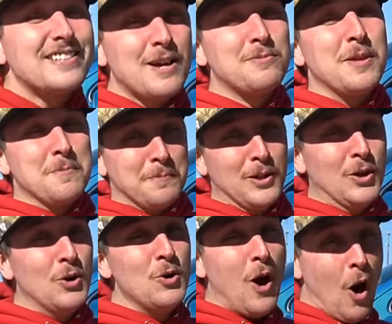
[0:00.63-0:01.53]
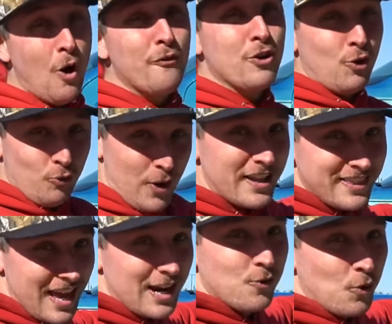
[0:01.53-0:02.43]
something blue over the
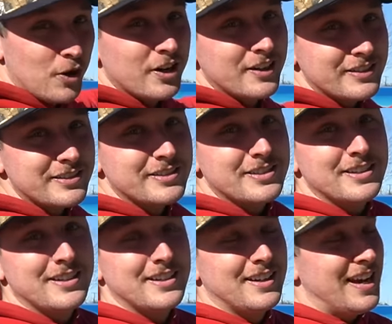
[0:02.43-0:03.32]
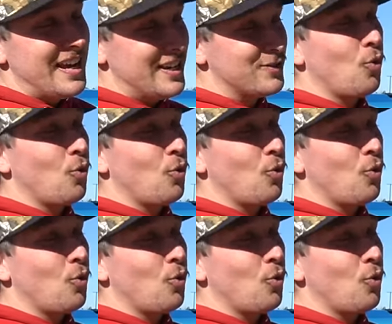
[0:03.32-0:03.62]
red that it was yeah. is